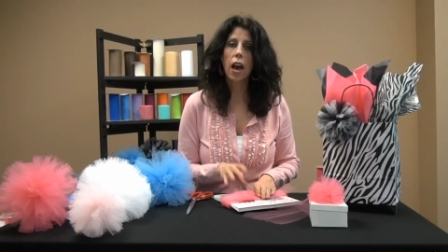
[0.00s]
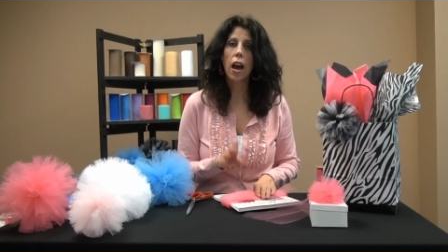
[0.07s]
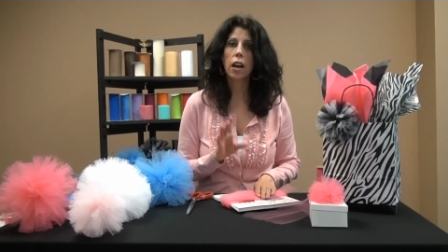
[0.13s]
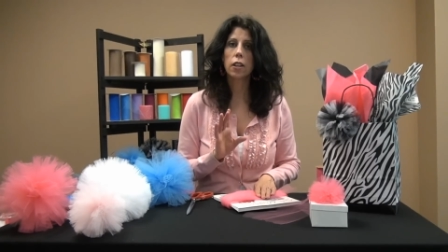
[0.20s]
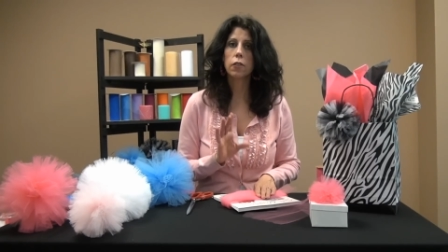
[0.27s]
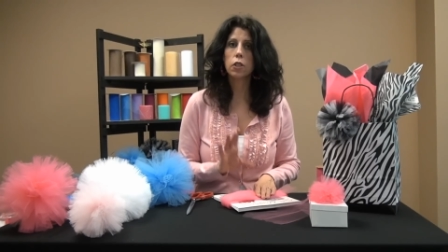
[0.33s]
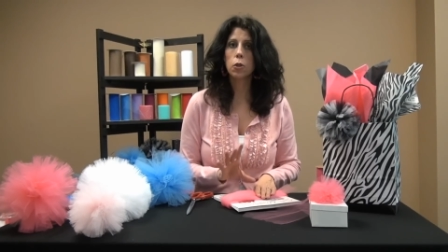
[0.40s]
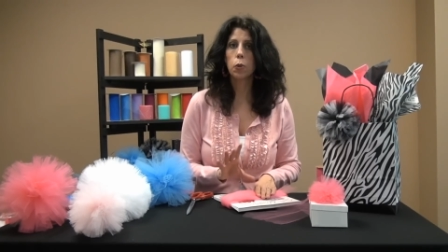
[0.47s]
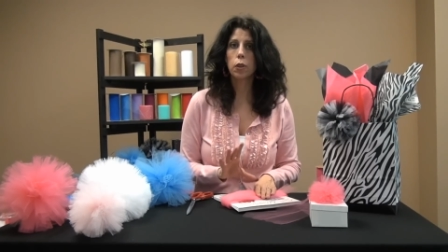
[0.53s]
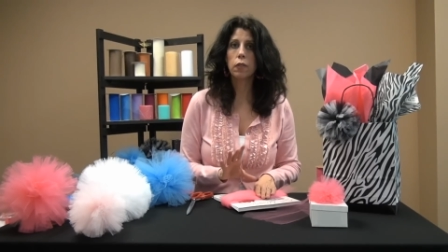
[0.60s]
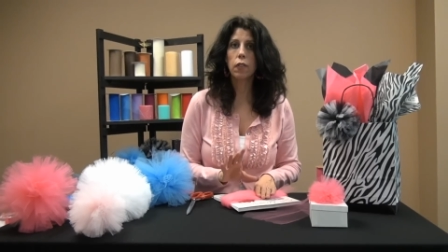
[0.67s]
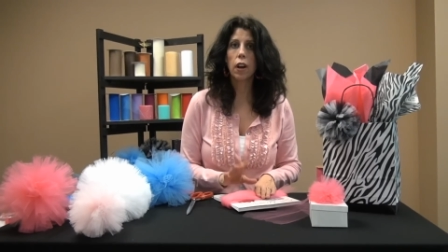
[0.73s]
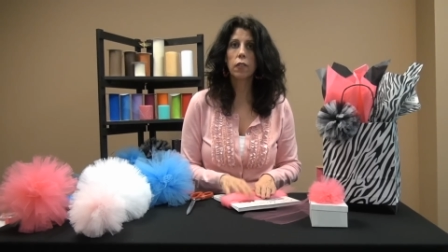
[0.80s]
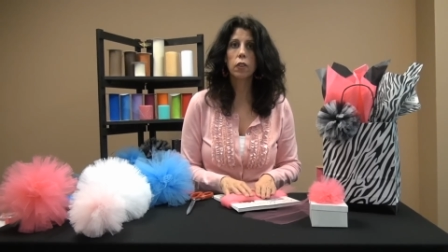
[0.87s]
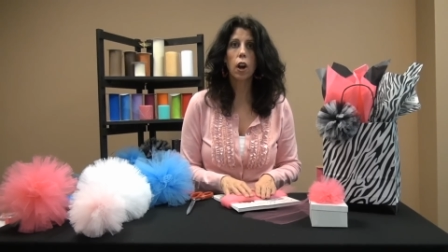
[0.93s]
out of a
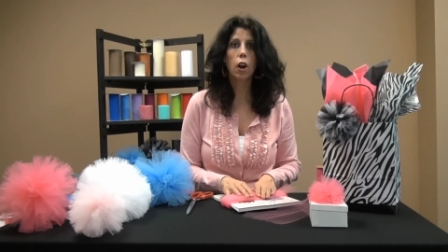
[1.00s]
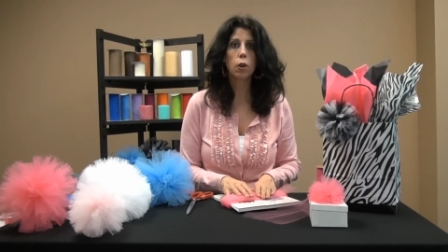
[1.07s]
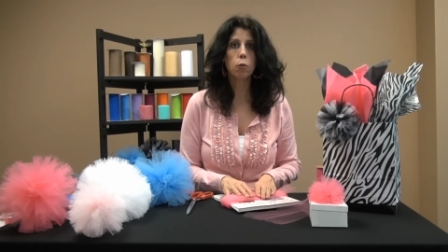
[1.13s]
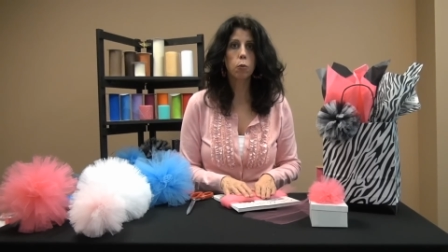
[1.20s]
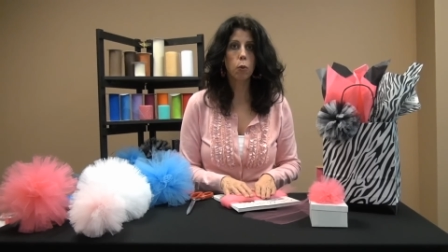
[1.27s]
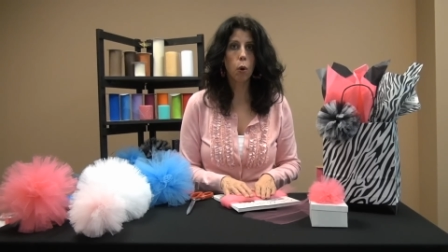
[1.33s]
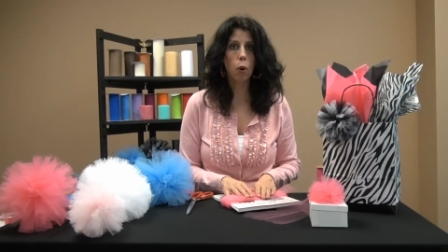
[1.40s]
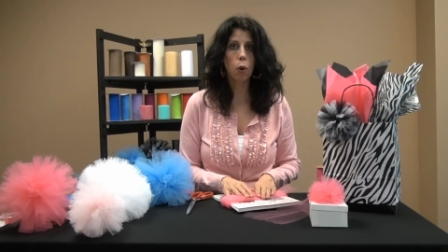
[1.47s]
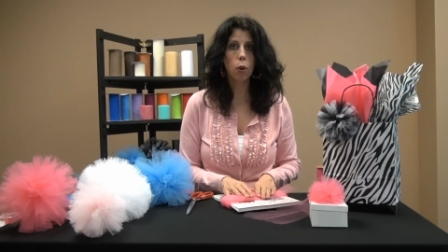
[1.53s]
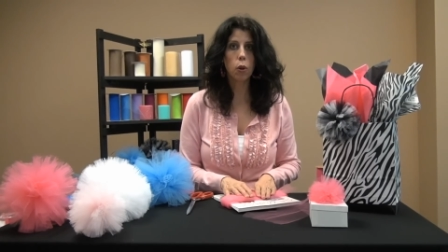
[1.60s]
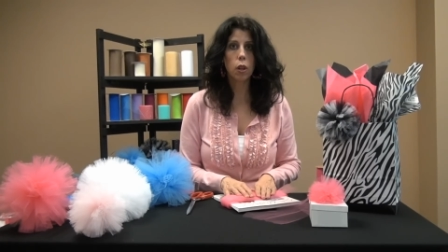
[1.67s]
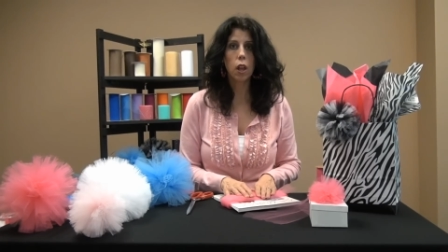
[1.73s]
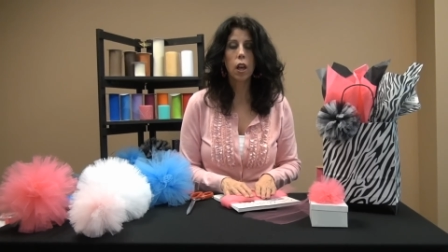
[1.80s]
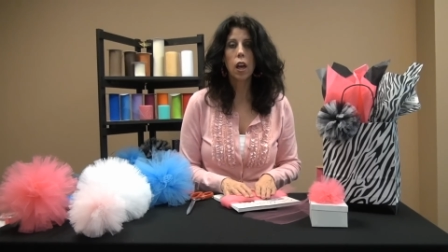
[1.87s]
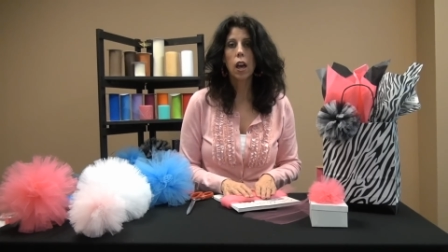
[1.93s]
25 yard
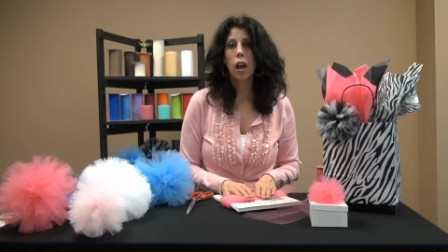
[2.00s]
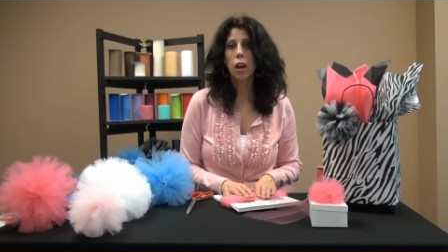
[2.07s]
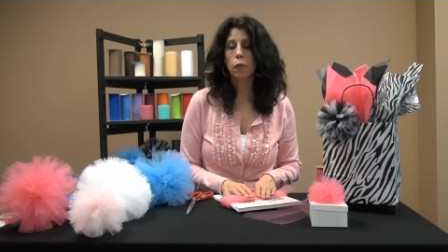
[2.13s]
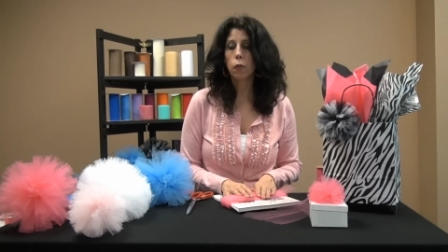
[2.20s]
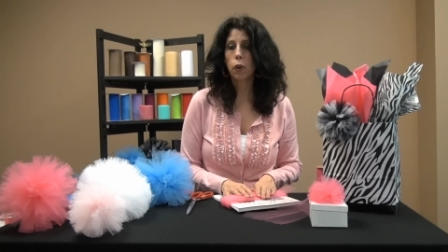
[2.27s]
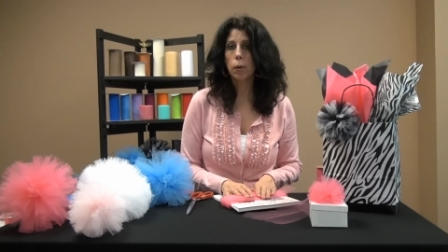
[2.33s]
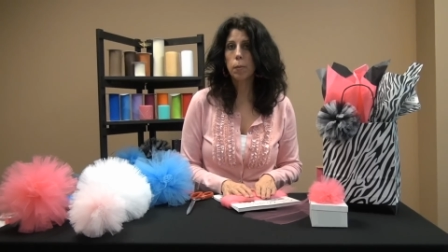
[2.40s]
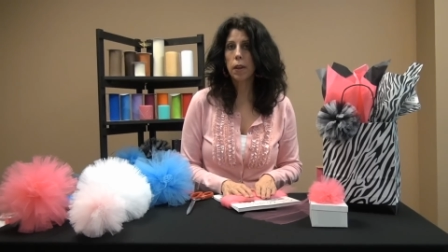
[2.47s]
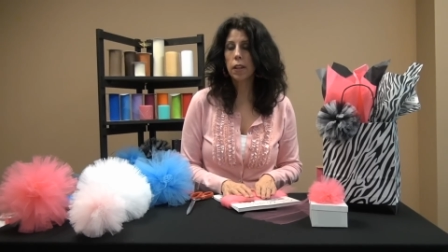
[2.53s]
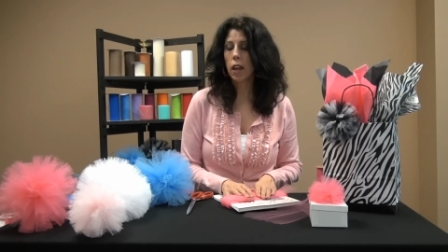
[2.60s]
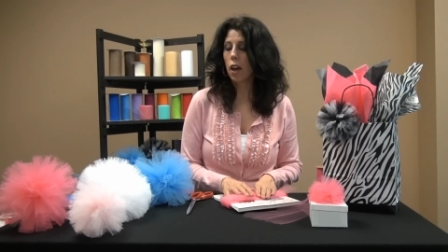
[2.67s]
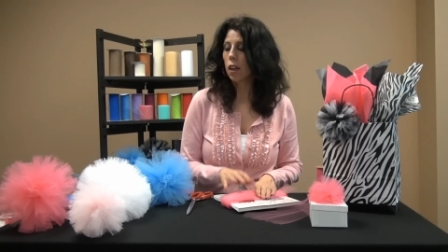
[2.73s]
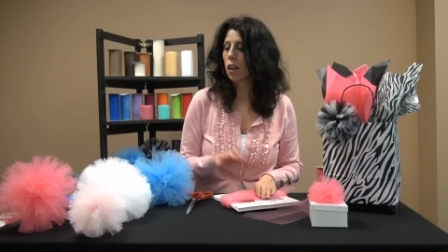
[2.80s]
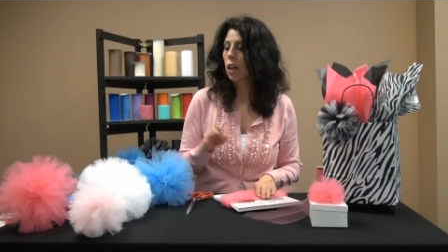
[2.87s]
roll of ribbon.